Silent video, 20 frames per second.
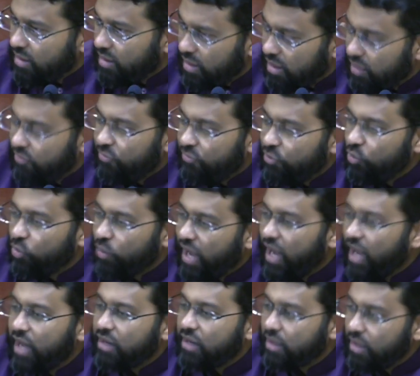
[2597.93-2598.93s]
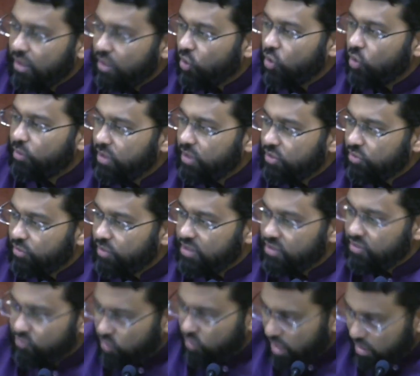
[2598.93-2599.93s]
if you had an army to raise,
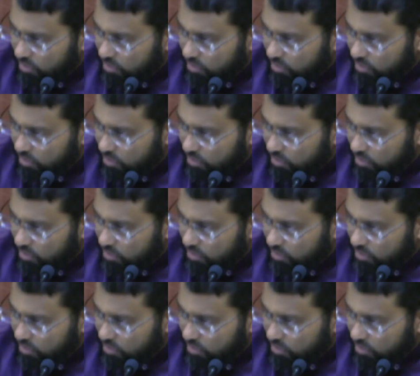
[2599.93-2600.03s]
if you had